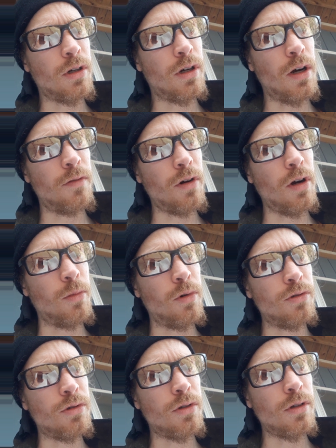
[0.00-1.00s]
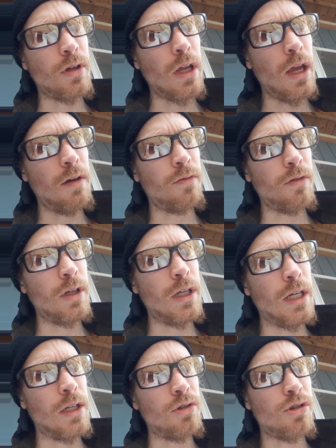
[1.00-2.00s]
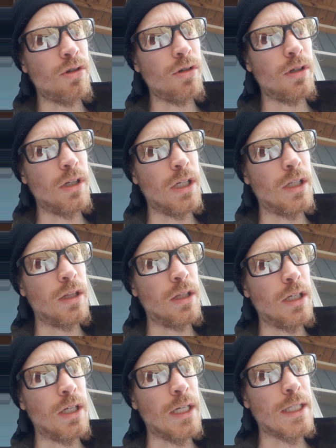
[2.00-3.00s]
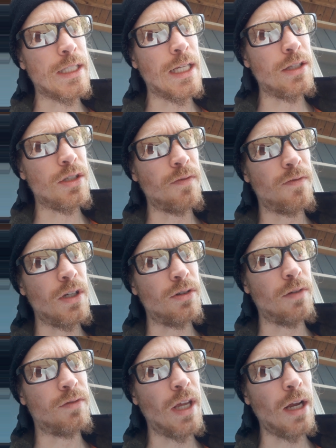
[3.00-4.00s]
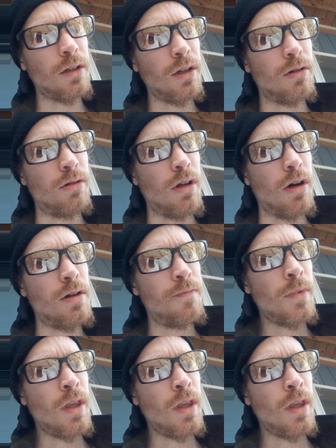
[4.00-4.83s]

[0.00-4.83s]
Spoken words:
cover almost every inch in the extensive field of technical law.